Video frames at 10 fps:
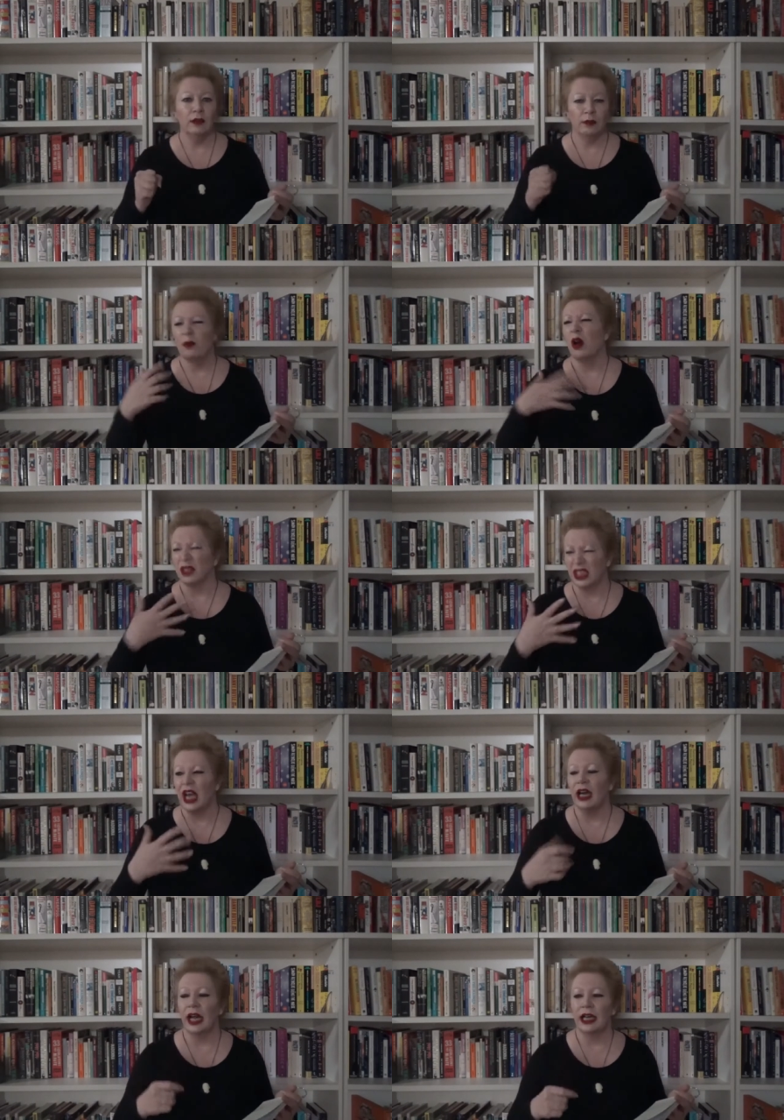Remember, I was a
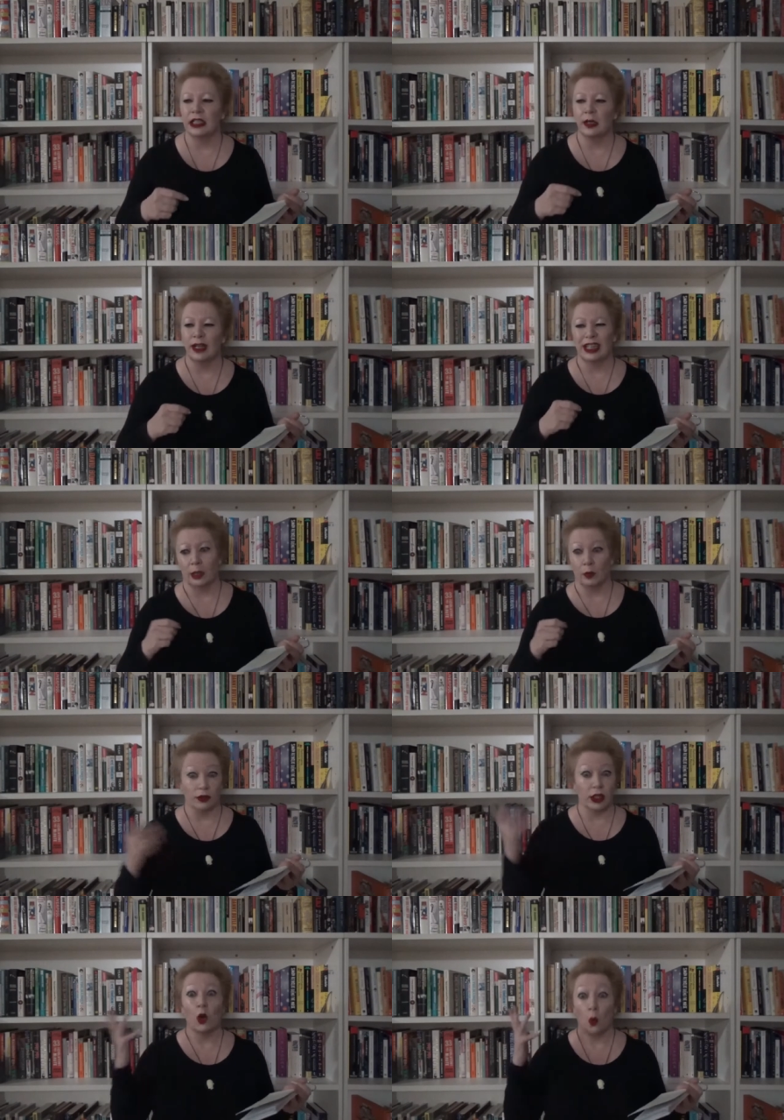young academic at that
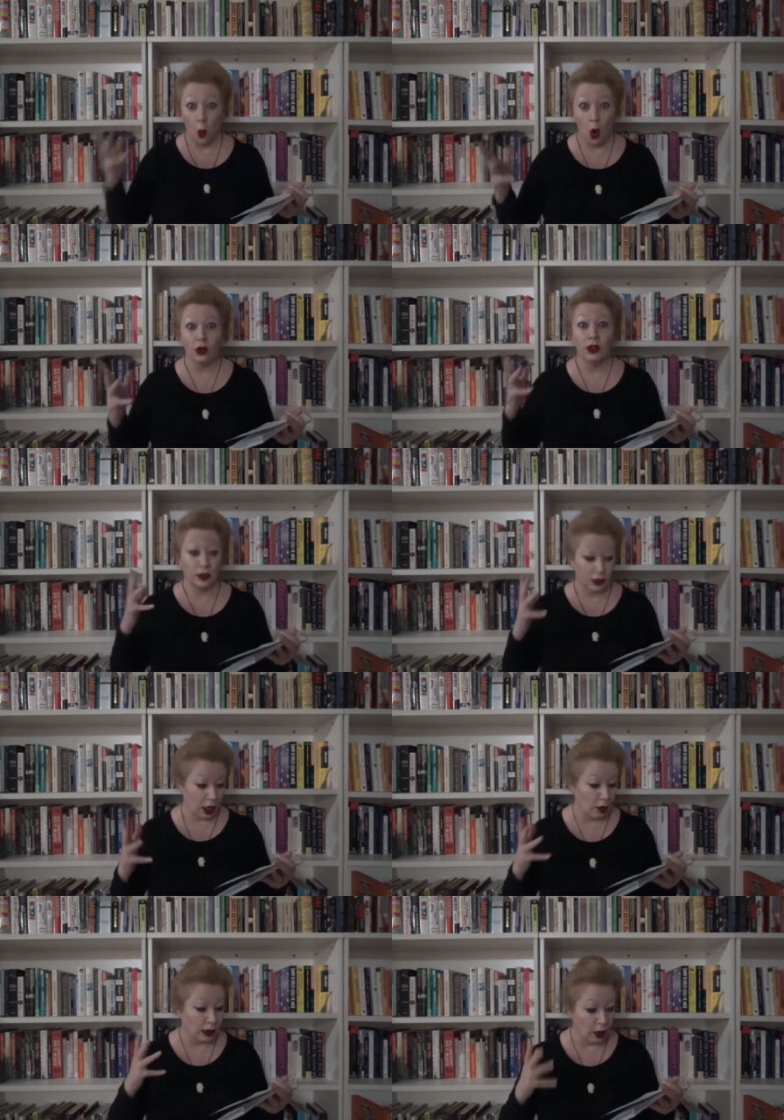point. I was going, what is
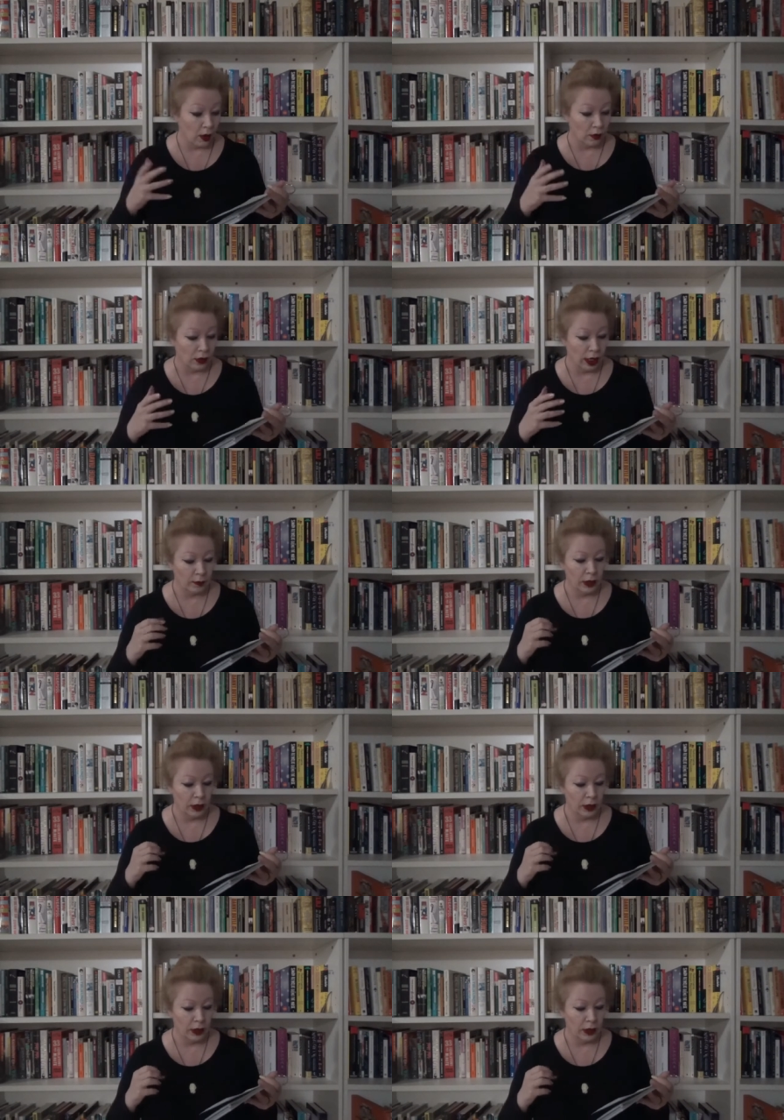going on, right?